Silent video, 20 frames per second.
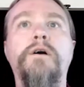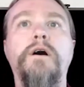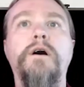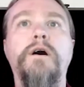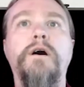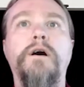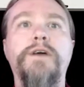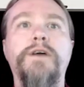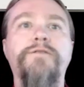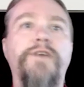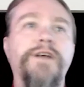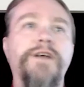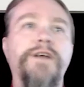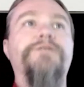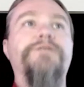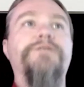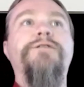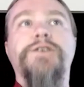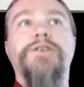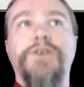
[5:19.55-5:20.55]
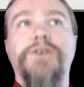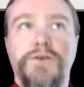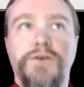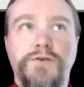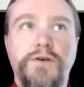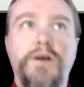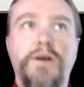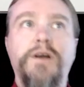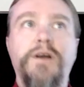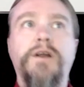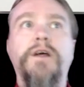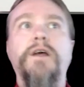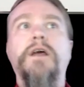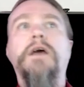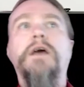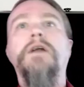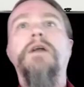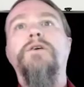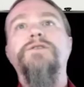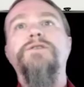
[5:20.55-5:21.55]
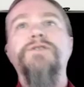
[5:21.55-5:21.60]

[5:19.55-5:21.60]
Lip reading: advanced phishing training and our